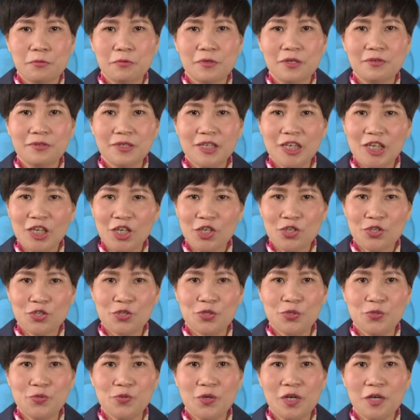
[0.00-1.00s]
will
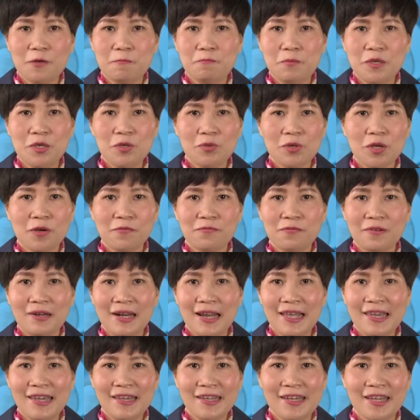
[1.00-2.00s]
issue a bill of
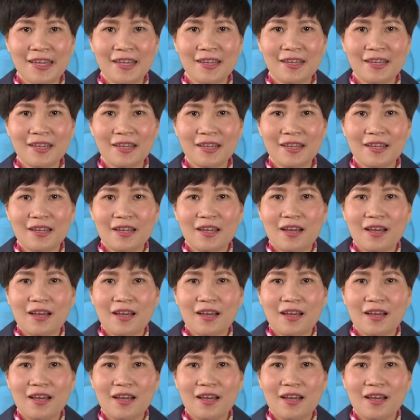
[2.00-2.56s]
lading